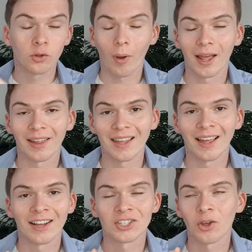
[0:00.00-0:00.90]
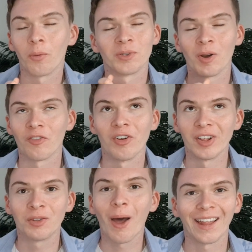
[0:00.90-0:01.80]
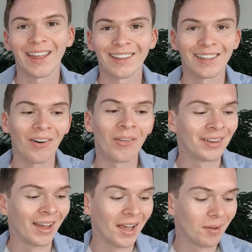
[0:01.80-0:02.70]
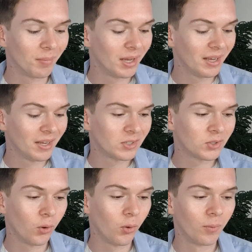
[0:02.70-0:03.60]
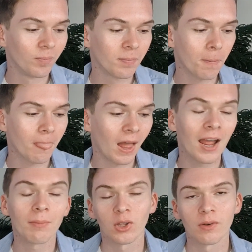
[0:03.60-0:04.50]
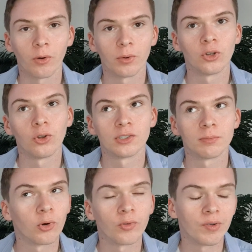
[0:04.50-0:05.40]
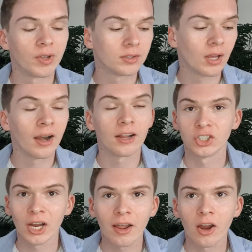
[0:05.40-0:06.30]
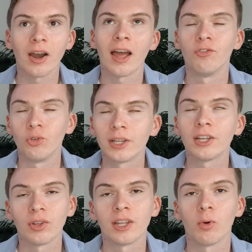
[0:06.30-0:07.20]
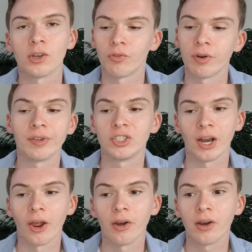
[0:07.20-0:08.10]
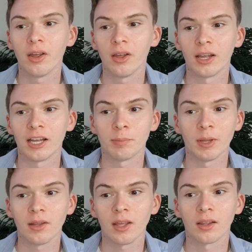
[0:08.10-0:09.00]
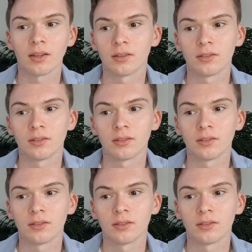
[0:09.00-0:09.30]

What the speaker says: Twilight. I just always want to reread Twilight like all the time. So I am looking forward to doing some more rereads. And I'm Jane Eyre. I really, really want to reread Jane Eyre. It's been like,